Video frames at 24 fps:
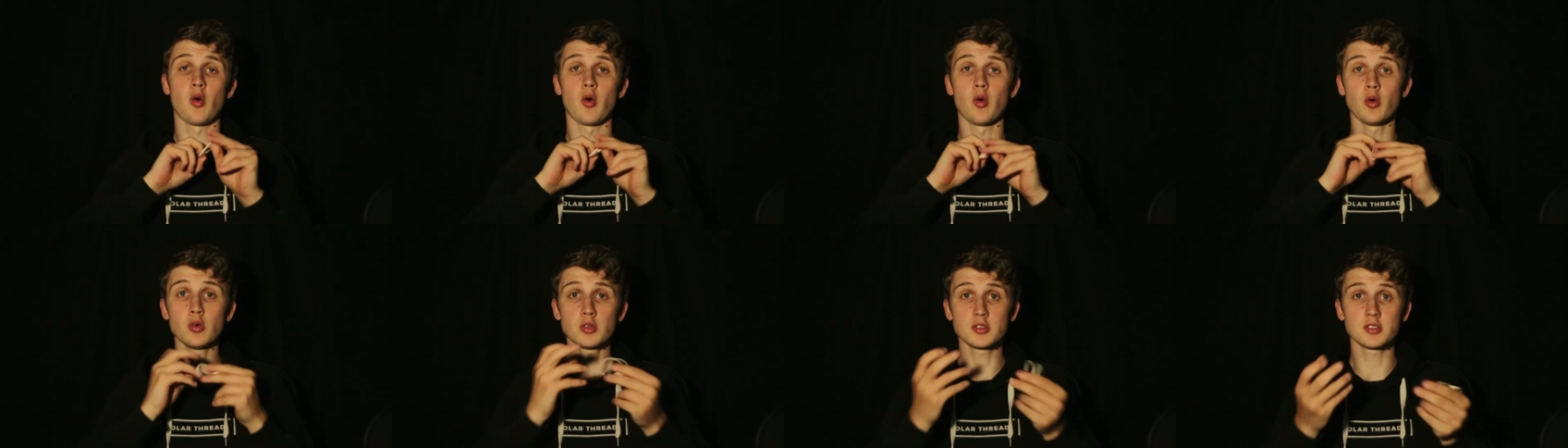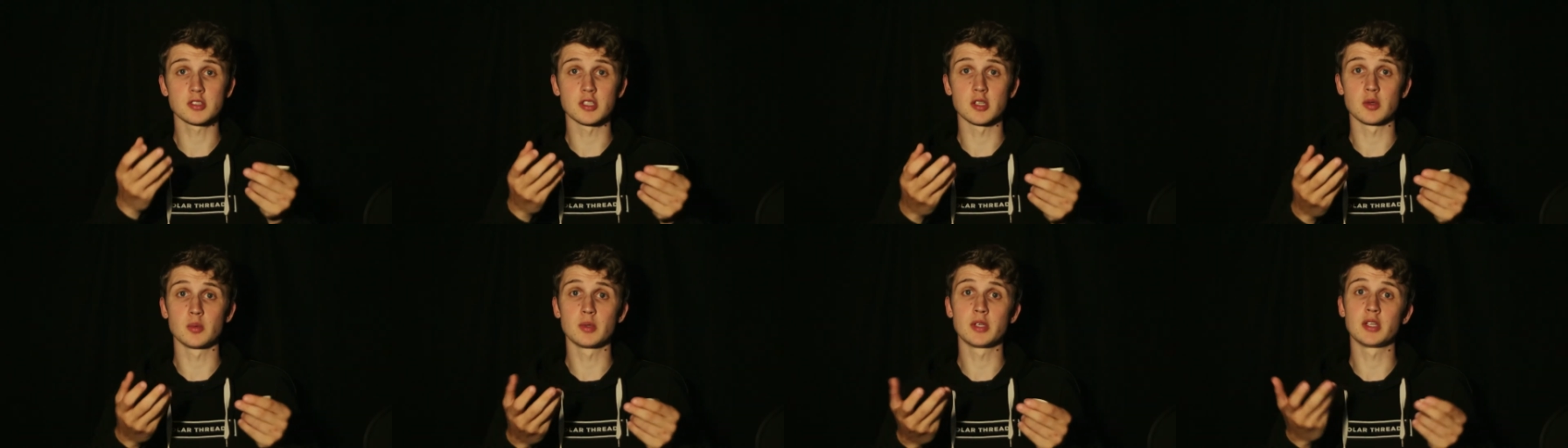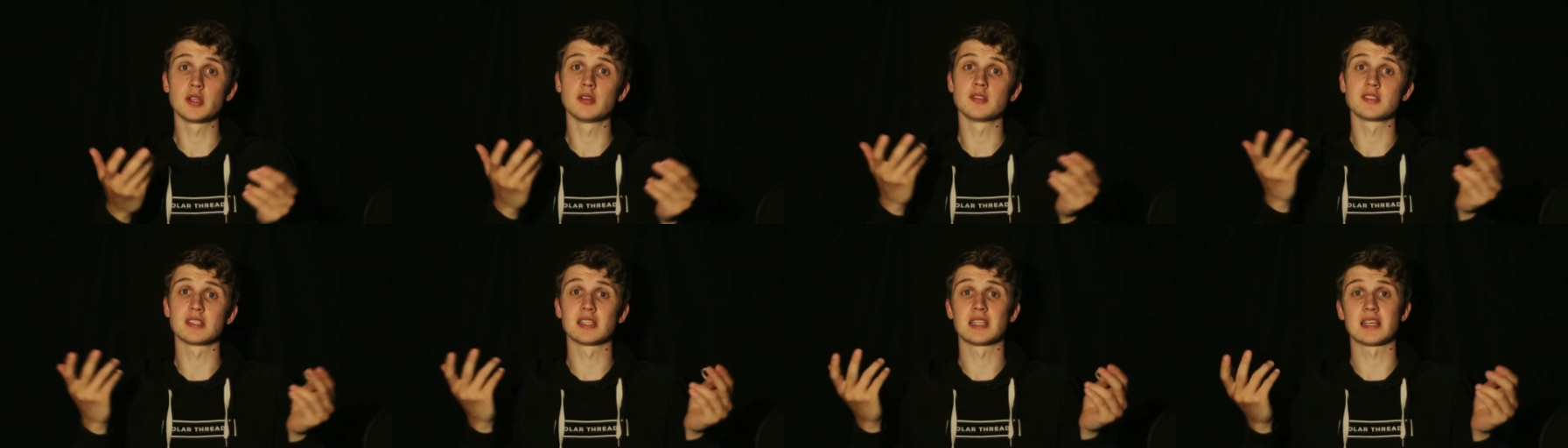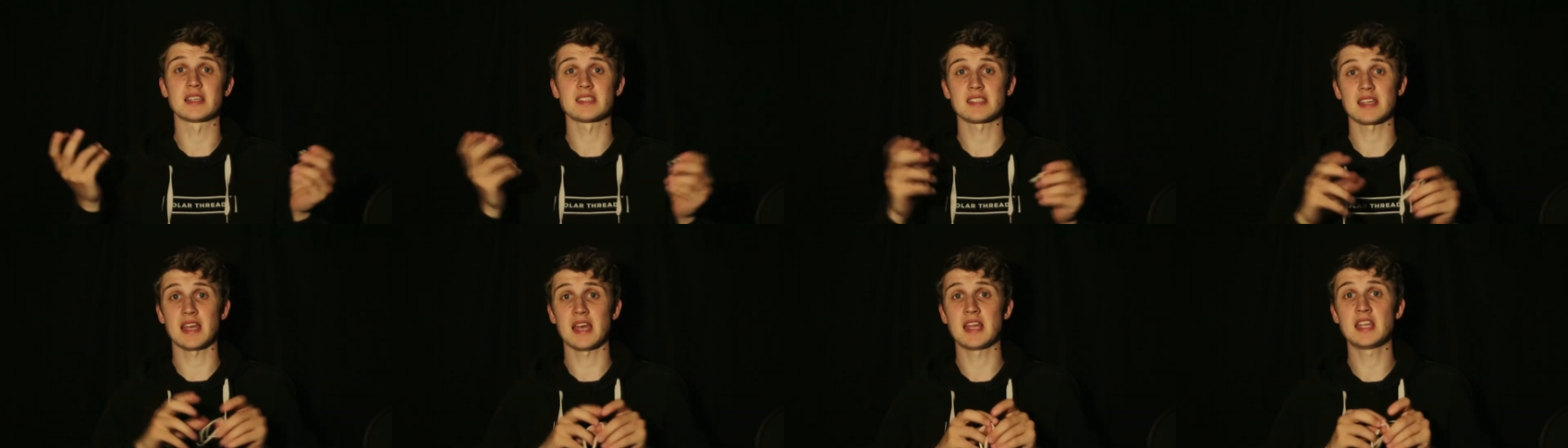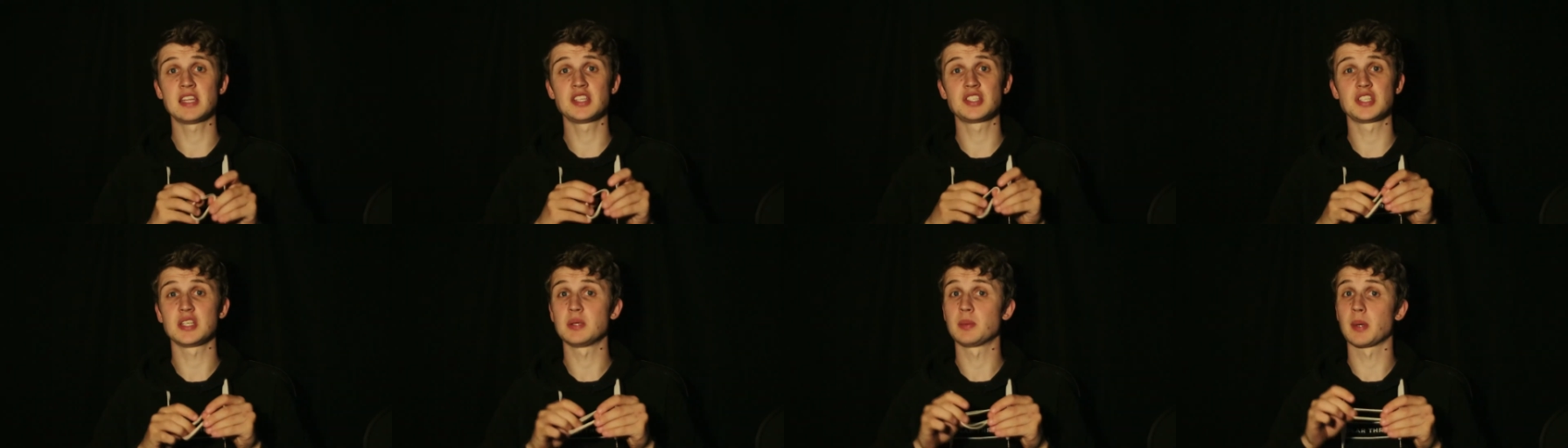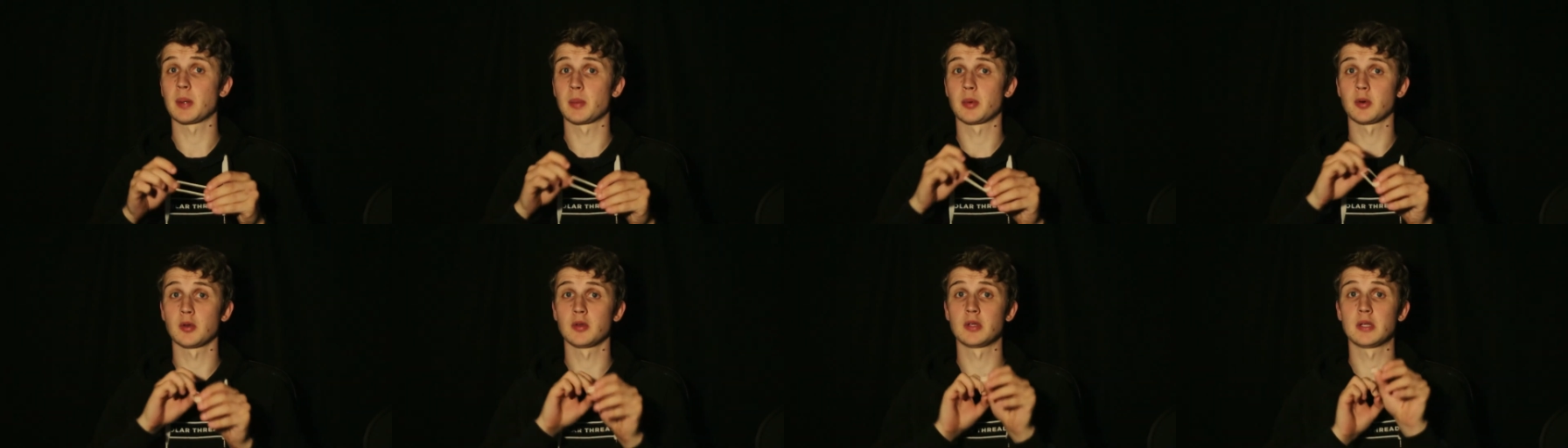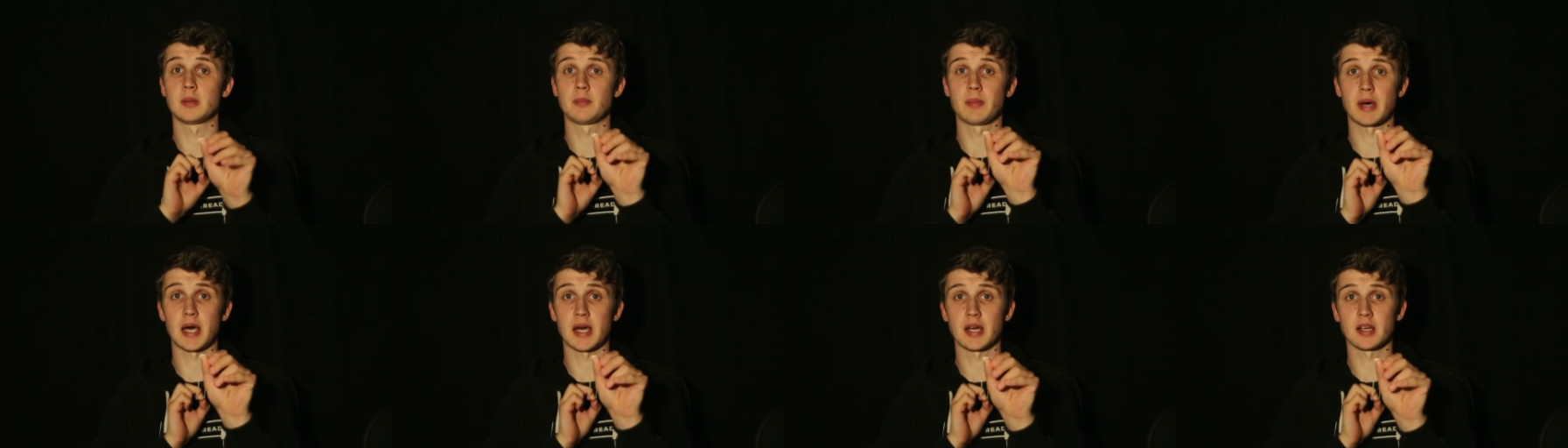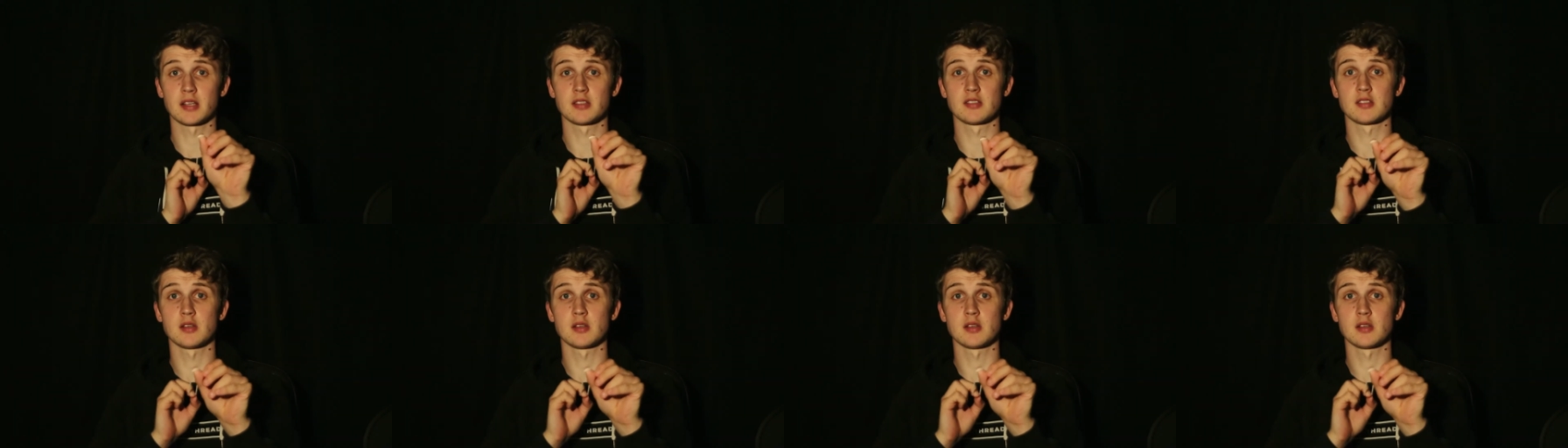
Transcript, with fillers: Also, we're using less energy by pulling it back,